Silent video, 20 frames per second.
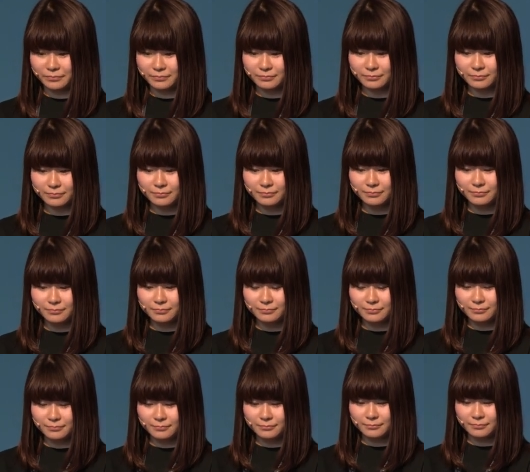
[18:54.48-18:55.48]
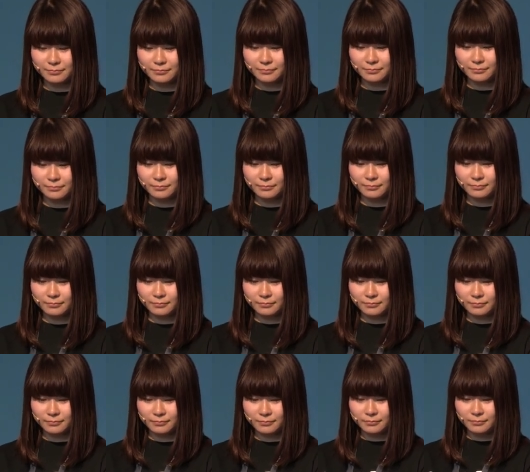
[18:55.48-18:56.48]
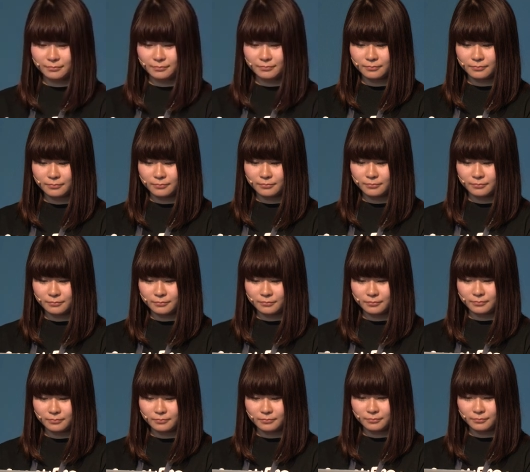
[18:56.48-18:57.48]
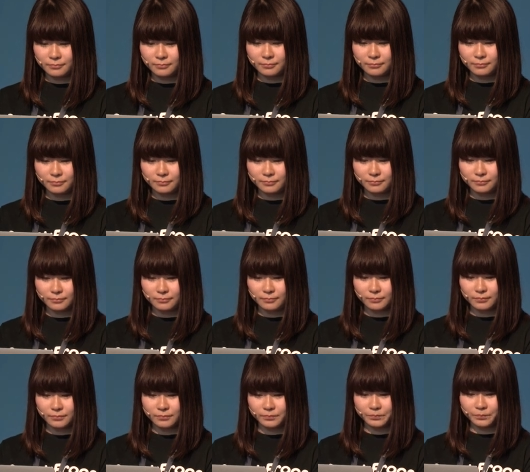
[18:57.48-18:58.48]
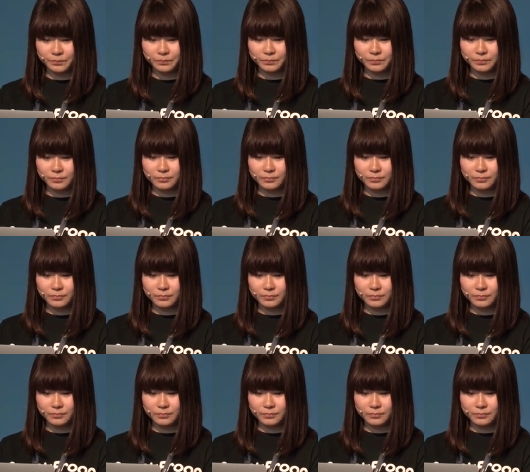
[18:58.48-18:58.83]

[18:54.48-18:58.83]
[no speech]